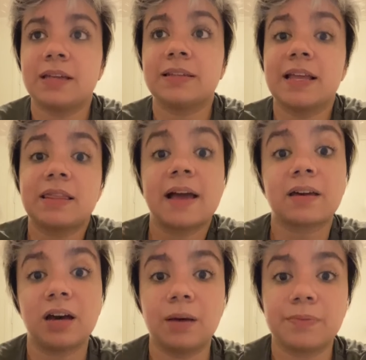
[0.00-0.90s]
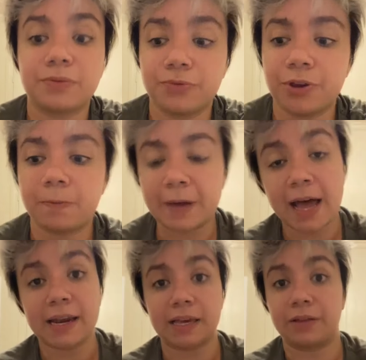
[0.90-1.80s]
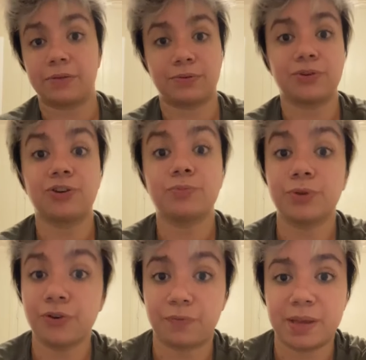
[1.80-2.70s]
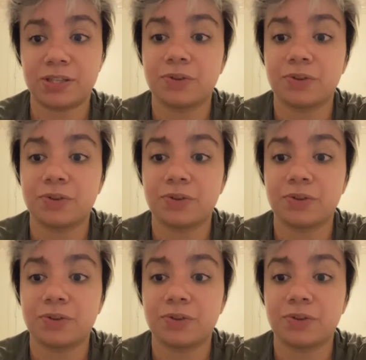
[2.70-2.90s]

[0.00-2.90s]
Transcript: let that come through your body and through your movement.